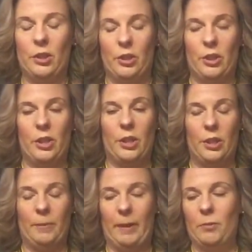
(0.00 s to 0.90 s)
dirty
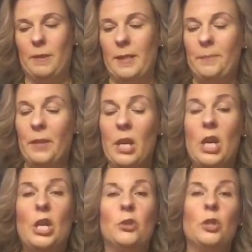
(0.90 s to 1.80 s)
your bathroom is.
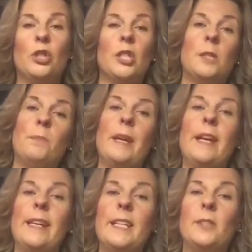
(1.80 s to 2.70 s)
So you just spray
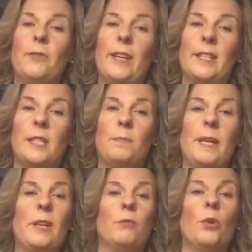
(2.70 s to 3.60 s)
a nice fine
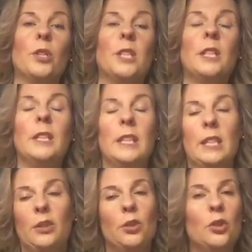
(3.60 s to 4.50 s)
spray of water,
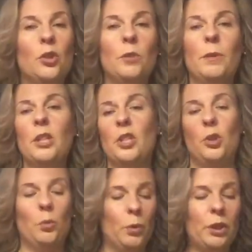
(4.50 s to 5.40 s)
not too much. You
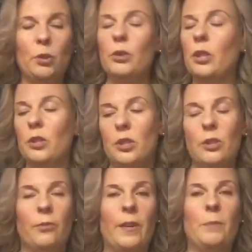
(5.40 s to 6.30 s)
don't want all
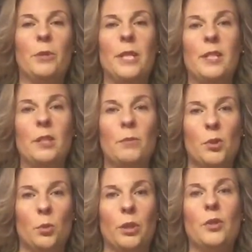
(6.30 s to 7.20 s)
your fibres ending up
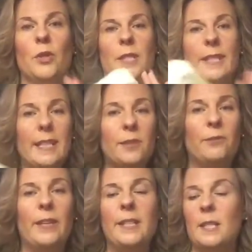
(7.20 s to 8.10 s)
soaking. So it's a nice
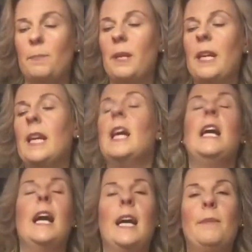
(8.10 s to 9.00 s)
fine spray,
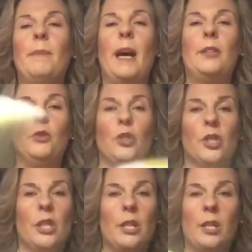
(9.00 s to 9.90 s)
and you
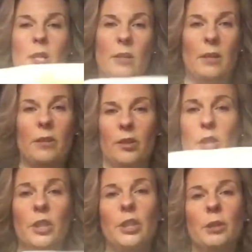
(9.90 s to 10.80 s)
just
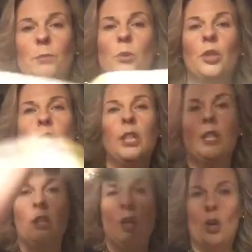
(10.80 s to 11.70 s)
circular
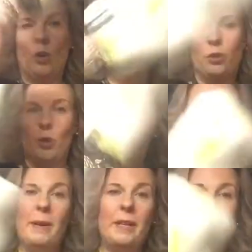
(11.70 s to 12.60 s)
motion or on the
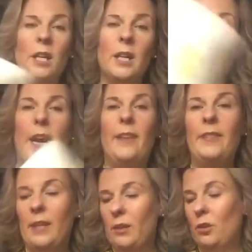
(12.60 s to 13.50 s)
mirror, and
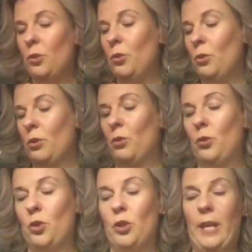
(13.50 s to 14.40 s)
then you
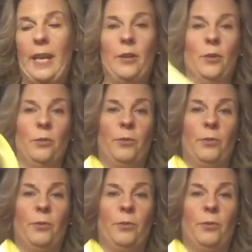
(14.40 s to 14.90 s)
use your ENJO